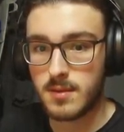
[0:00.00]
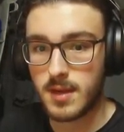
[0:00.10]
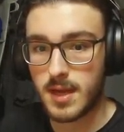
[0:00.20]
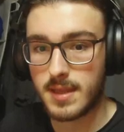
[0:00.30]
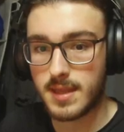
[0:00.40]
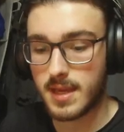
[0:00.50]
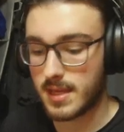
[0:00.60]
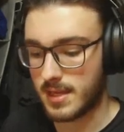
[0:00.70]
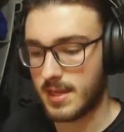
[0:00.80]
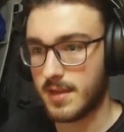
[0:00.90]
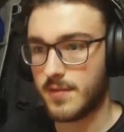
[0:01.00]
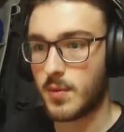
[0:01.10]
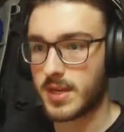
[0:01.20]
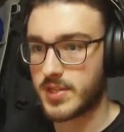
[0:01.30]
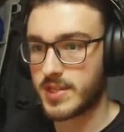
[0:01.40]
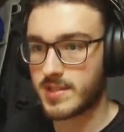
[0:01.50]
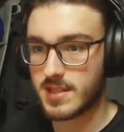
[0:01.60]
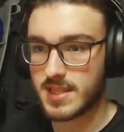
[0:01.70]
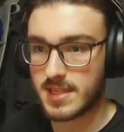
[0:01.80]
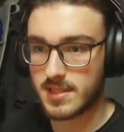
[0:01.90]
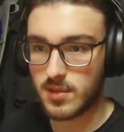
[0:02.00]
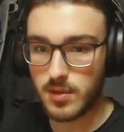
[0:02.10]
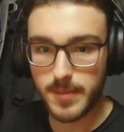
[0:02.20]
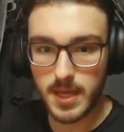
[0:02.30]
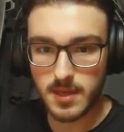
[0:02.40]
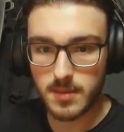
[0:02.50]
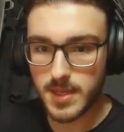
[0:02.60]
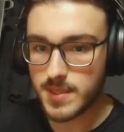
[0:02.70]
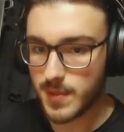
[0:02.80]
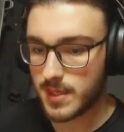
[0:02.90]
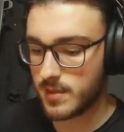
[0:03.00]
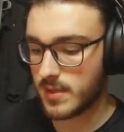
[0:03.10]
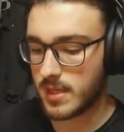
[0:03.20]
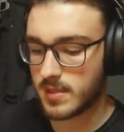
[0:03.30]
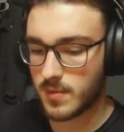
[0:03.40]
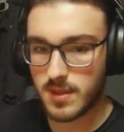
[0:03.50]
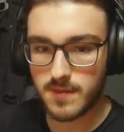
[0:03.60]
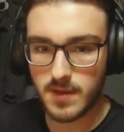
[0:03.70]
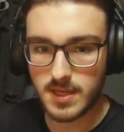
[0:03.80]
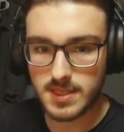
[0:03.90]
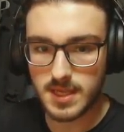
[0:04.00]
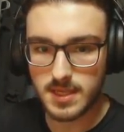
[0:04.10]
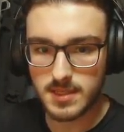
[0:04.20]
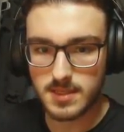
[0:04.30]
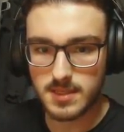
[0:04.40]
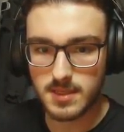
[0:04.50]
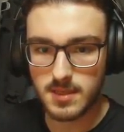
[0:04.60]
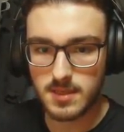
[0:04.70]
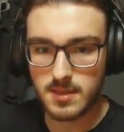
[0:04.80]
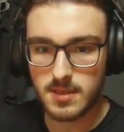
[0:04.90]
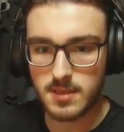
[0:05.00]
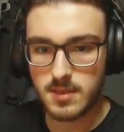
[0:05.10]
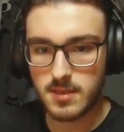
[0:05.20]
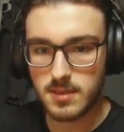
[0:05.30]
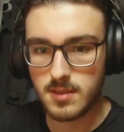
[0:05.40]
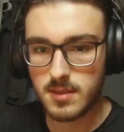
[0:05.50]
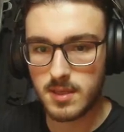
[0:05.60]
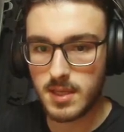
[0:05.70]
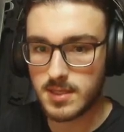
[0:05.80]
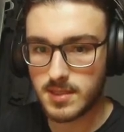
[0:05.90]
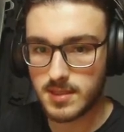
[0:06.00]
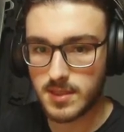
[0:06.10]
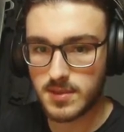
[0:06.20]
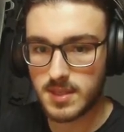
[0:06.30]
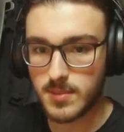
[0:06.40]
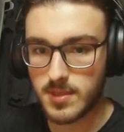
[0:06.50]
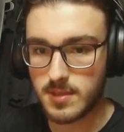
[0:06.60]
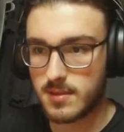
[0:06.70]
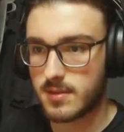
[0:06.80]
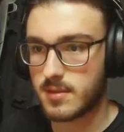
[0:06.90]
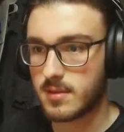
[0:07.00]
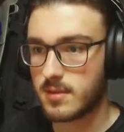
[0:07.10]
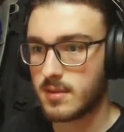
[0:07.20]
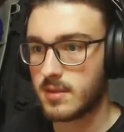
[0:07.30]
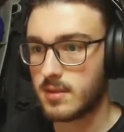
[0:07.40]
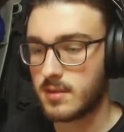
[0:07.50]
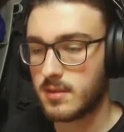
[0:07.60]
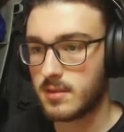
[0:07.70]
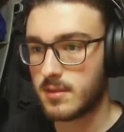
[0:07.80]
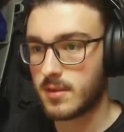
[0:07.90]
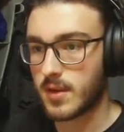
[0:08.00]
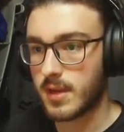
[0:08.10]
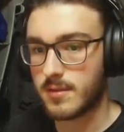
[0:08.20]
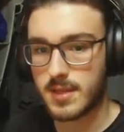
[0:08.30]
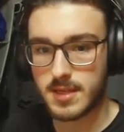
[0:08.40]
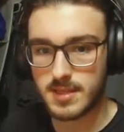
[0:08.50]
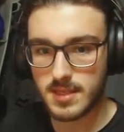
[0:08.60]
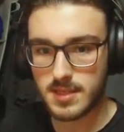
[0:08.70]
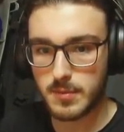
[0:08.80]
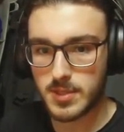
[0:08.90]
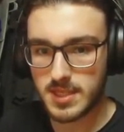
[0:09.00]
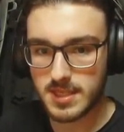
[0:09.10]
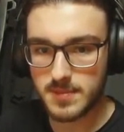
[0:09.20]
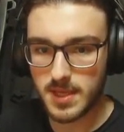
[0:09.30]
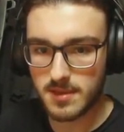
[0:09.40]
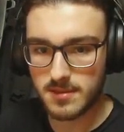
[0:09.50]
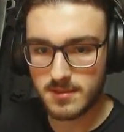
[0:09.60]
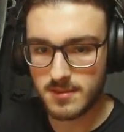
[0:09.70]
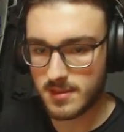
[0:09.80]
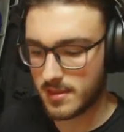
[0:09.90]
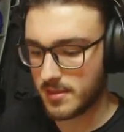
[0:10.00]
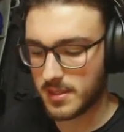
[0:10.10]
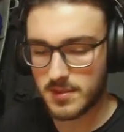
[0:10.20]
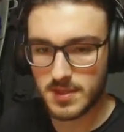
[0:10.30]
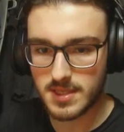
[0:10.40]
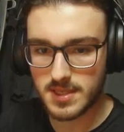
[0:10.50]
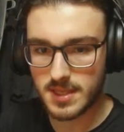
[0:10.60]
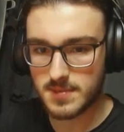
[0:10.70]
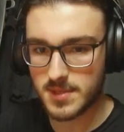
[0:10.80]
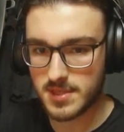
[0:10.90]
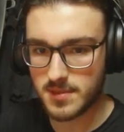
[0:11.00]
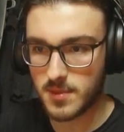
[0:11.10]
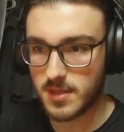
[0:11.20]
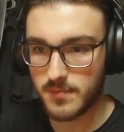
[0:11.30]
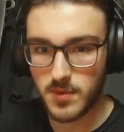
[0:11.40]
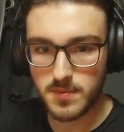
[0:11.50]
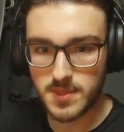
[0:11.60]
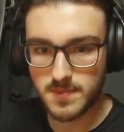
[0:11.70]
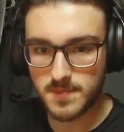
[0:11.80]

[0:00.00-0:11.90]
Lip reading: And then if you want to change the size of the whole button, the best way to do that is with the font size. So let's go double. Okay, that is a double size button. You can do this as much as you want. Oops.